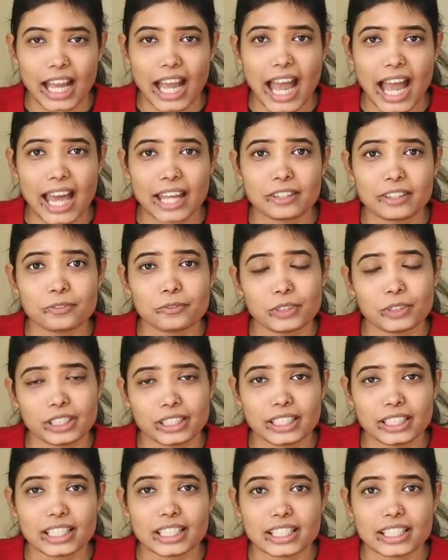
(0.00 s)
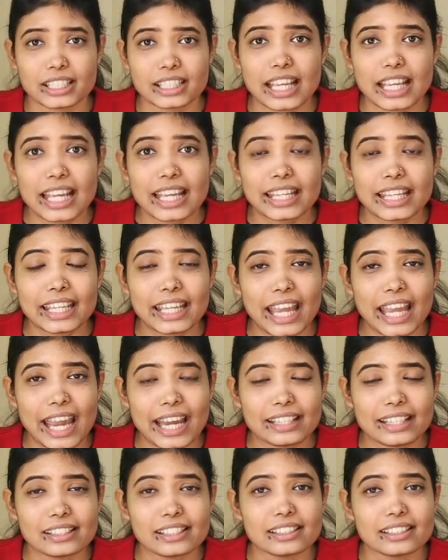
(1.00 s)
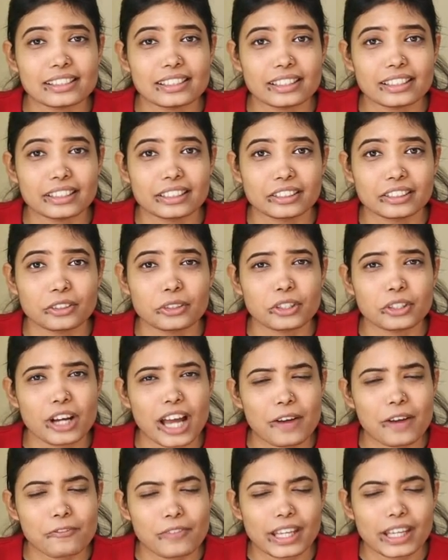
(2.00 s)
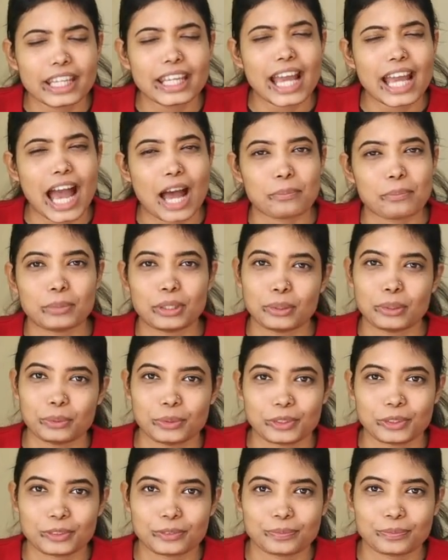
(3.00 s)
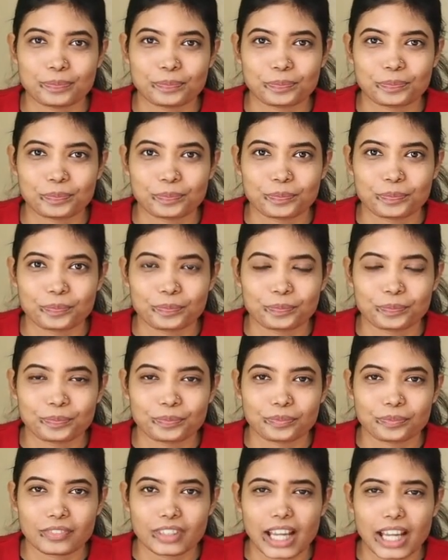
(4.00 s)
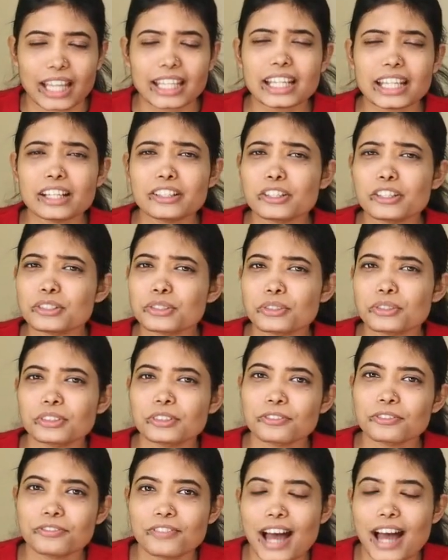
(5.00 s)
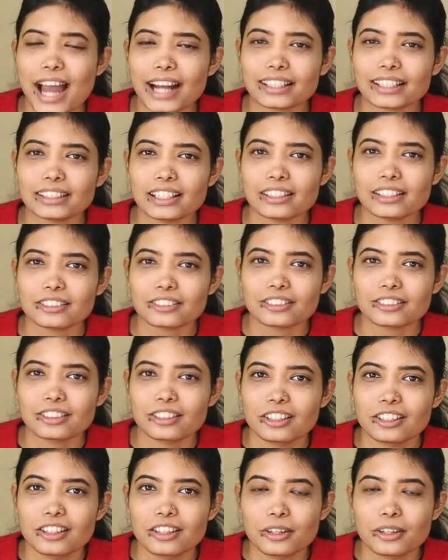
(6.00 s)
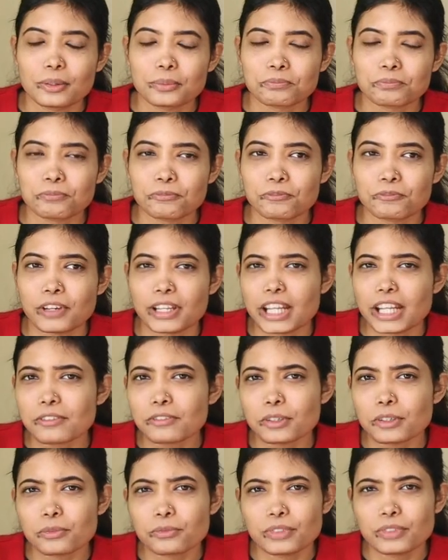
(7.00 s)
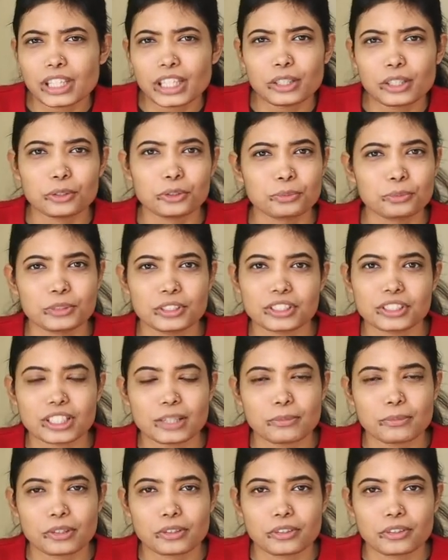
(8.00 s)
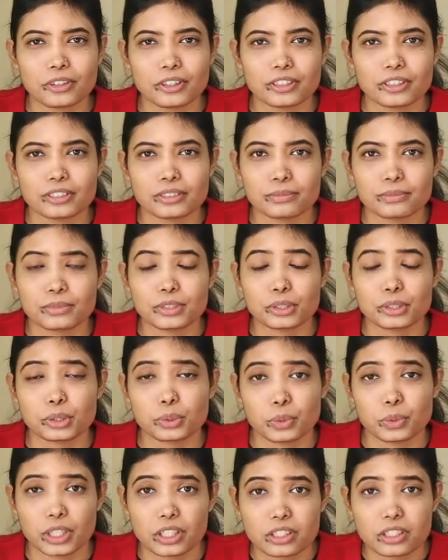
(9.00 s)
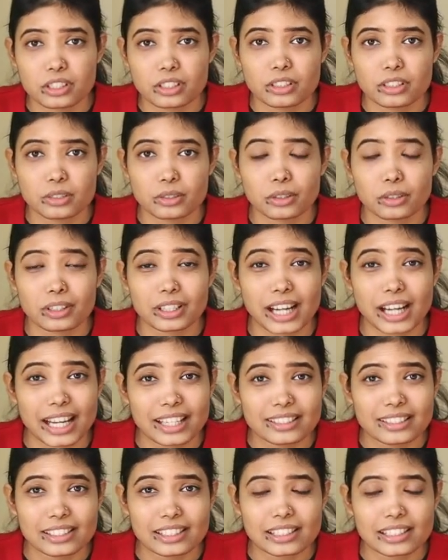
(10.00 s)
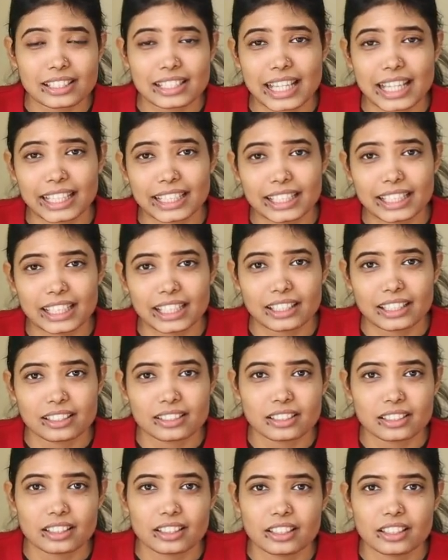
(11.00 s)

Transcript: And with this, he ended the year on a very happy note. And he understood the fact that whenever we humans come across situations or crises like these,